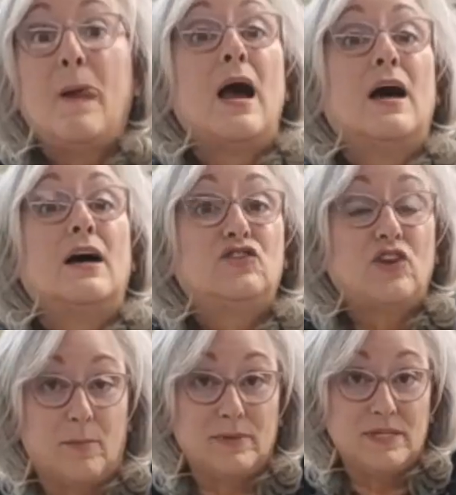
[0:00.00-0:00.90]
A
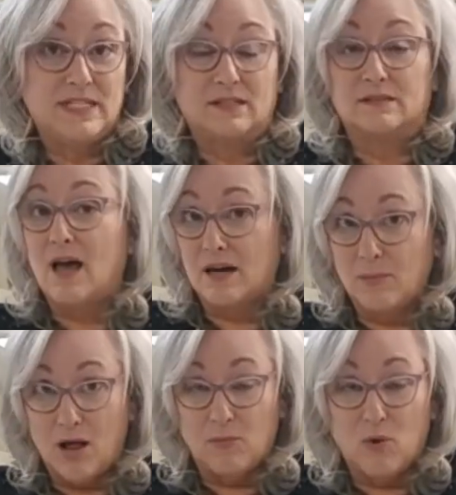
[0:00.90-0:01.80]
sharp needle, not a
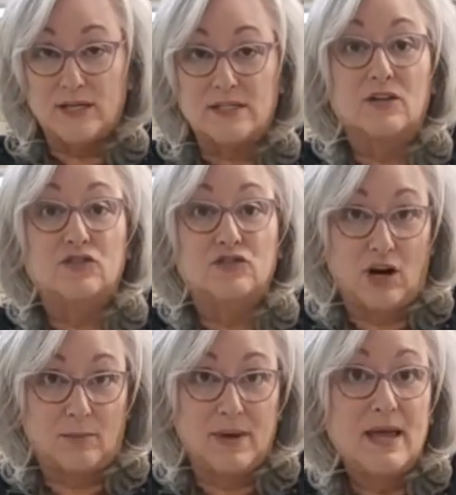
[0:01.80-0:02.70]
ballpoint, a
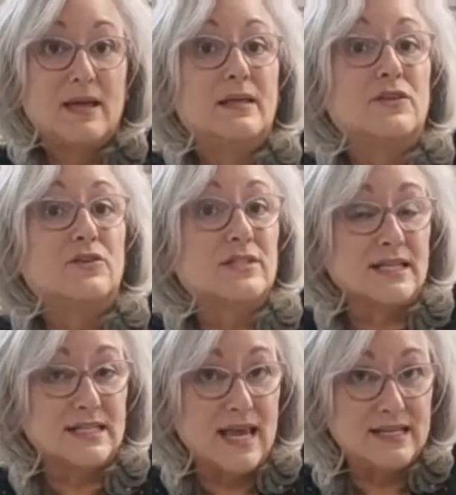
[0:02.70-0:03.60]
sharp. Either
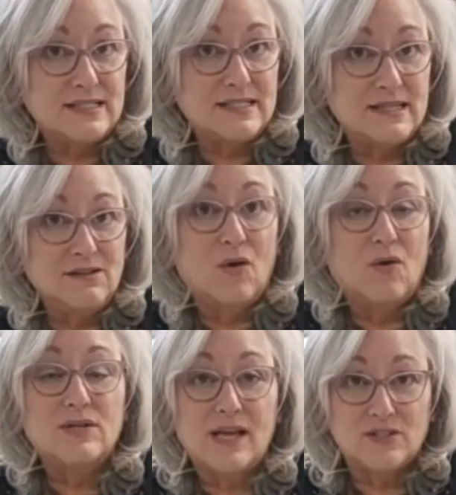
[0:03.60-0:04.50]
size 18
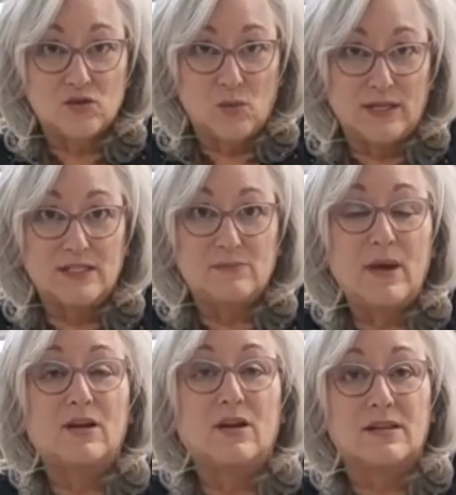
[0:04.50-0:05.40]
or size 20,
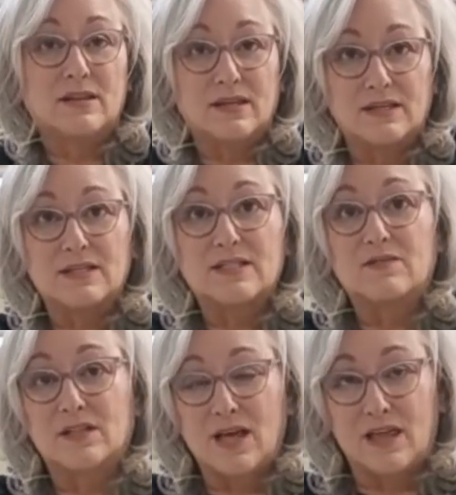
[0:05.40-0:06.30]
depending on the thickness of
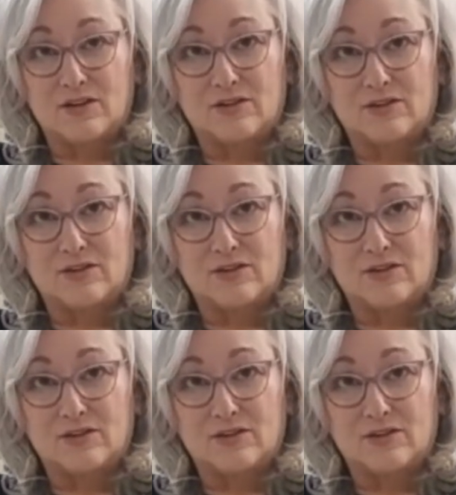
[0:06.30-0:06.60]
the leather